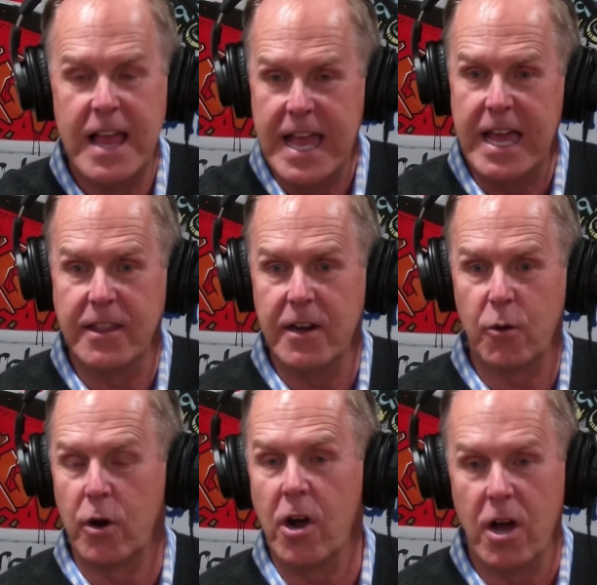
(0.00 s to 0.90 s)
And there
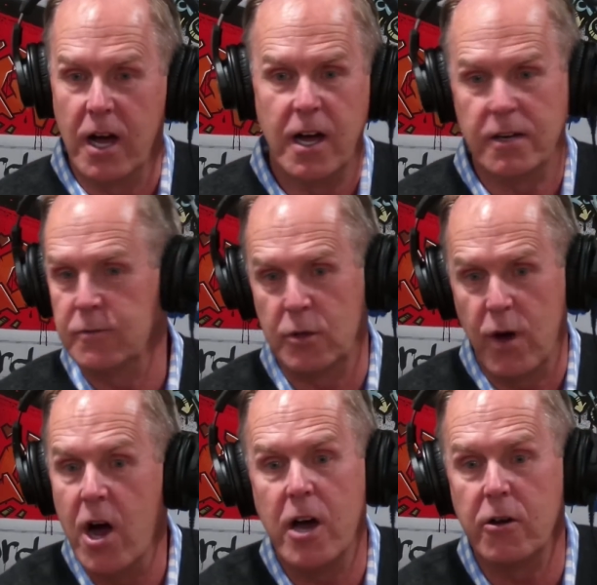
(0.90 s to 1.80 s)
were,
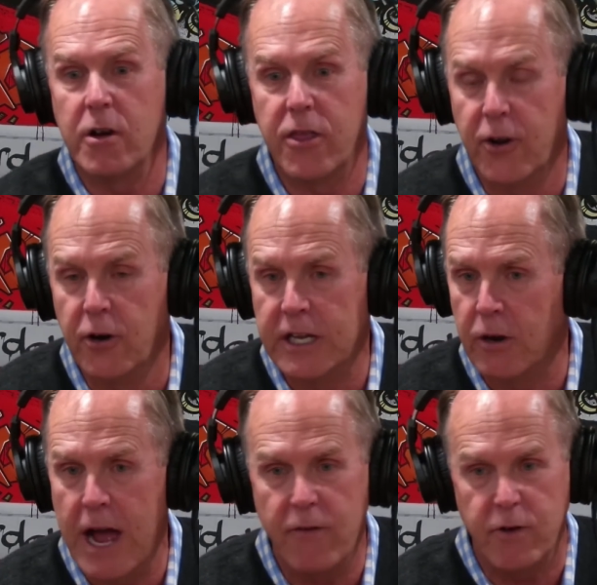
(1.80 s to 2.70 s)
130 or
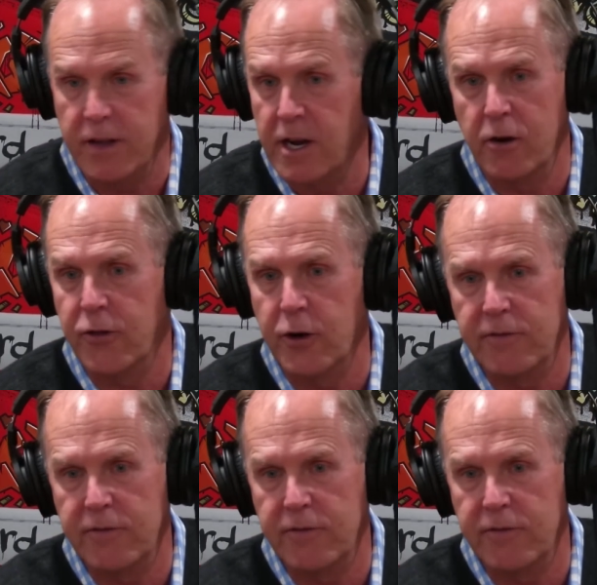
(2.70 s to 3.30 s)
however, 130